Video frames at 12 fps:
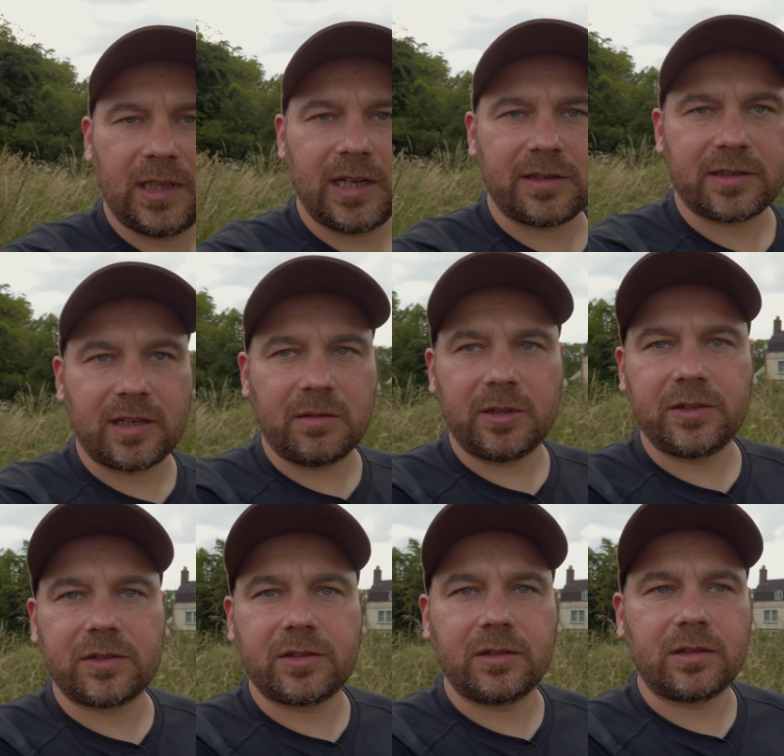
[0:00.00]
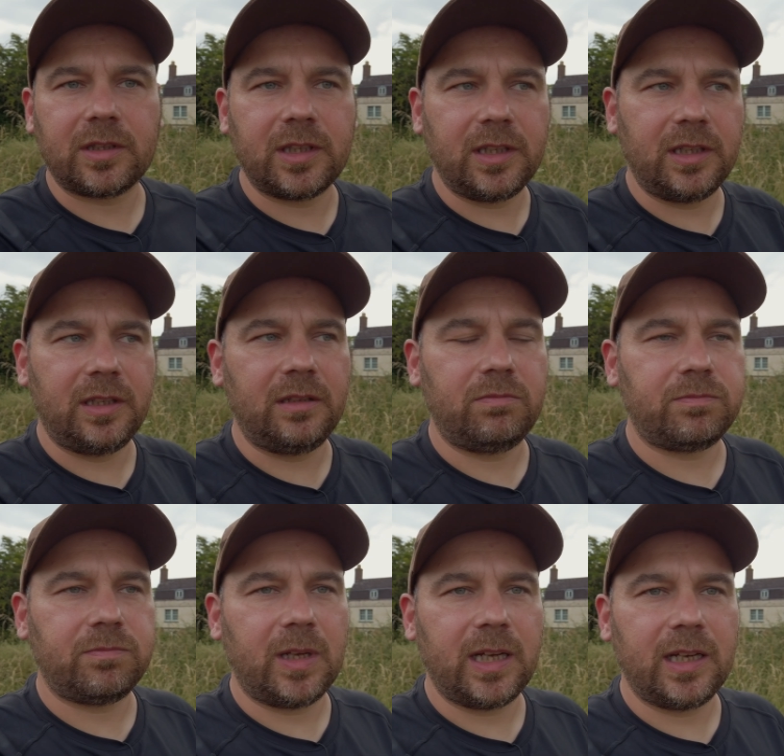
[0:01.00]
Last time I just took a
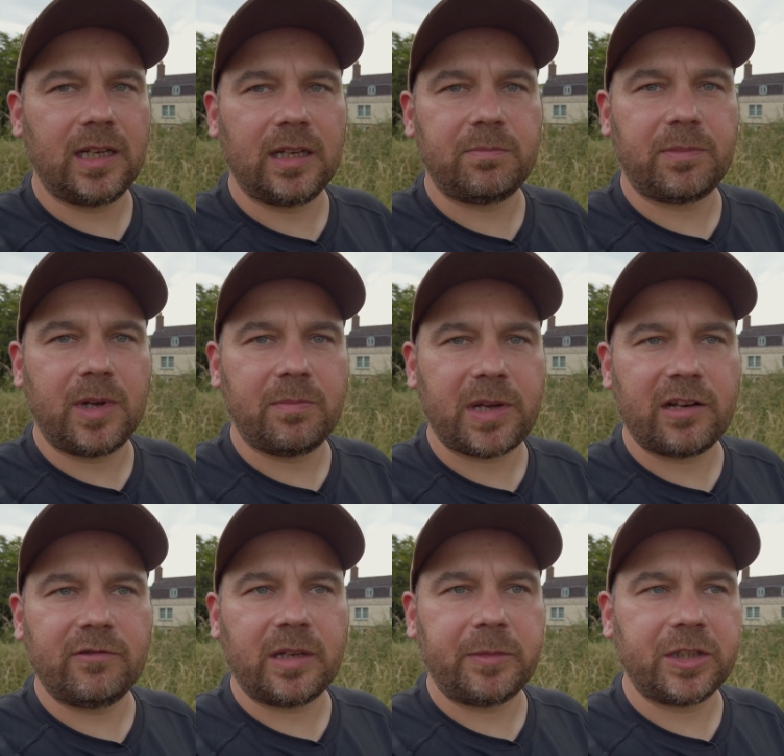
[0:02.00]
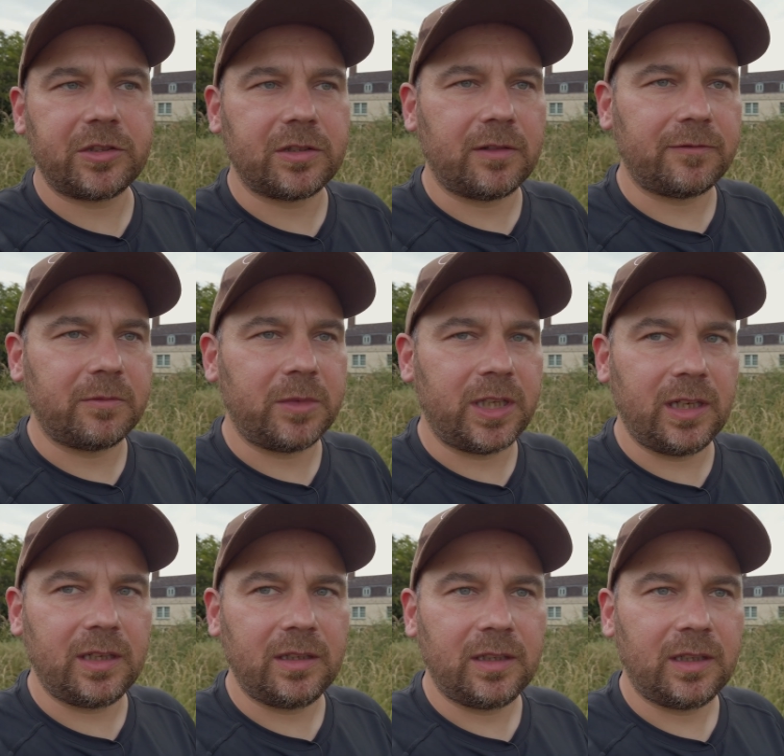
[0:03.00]
panoramic shot from
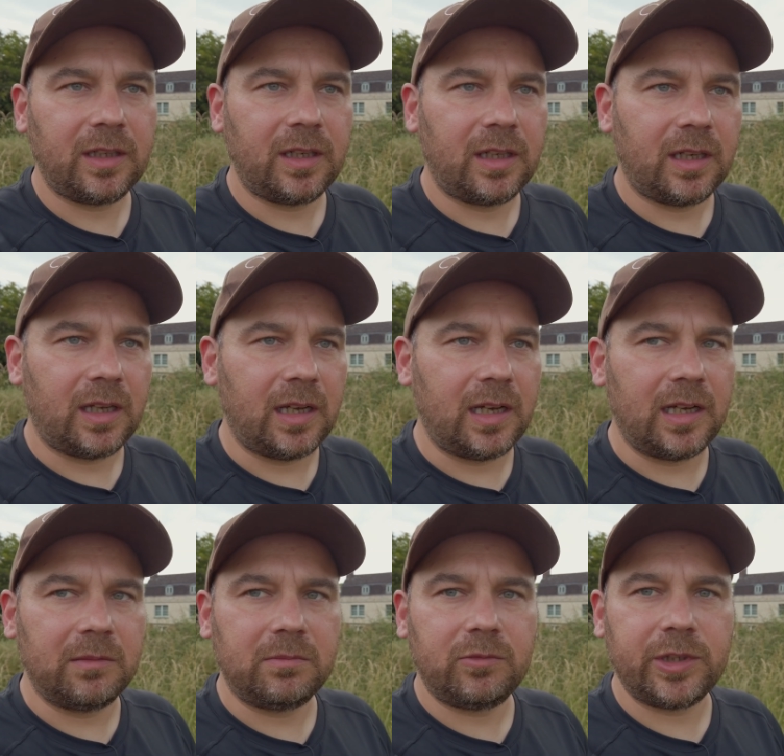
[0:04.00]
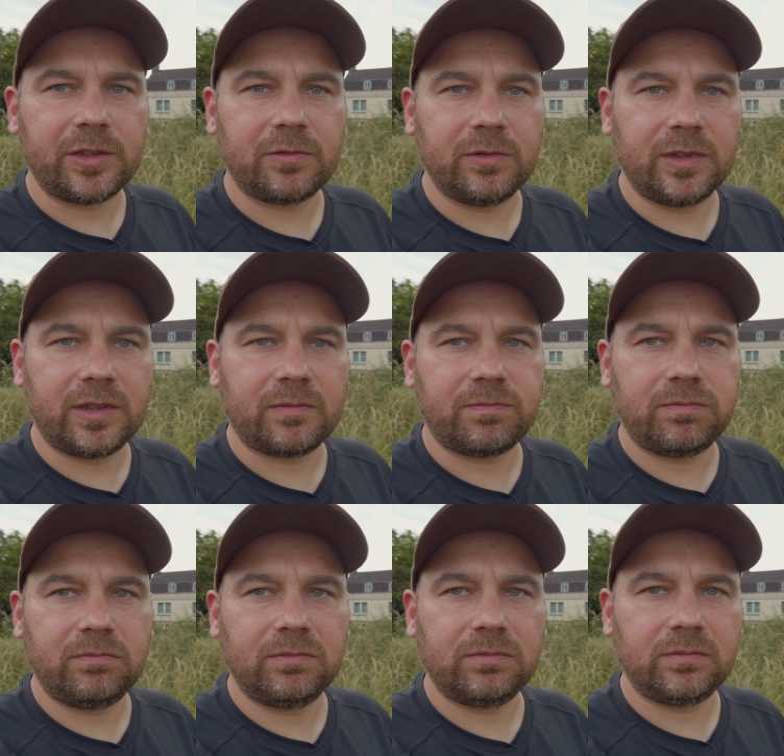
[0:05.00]
here, which was,
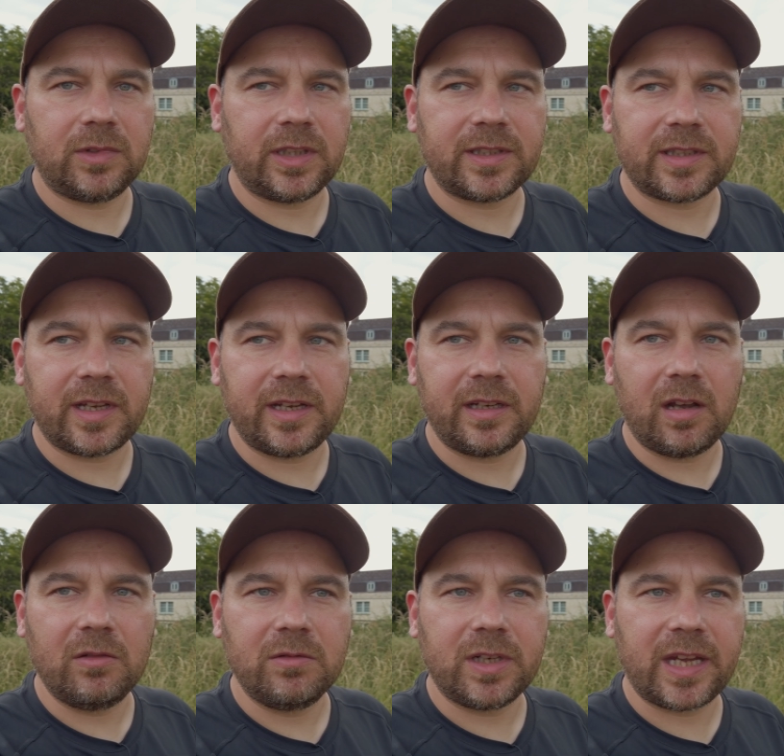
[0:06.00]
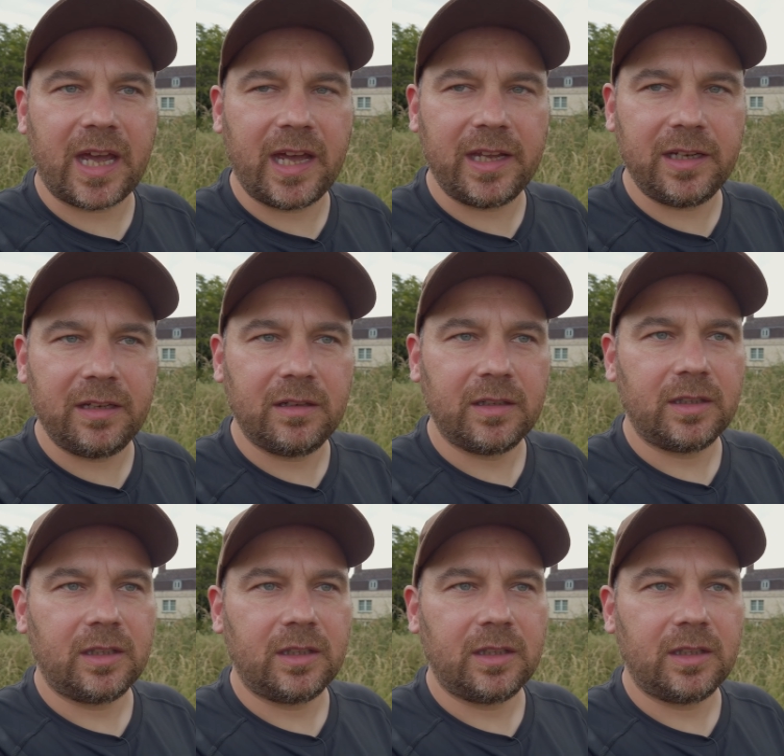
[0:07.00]
I'd say, okay.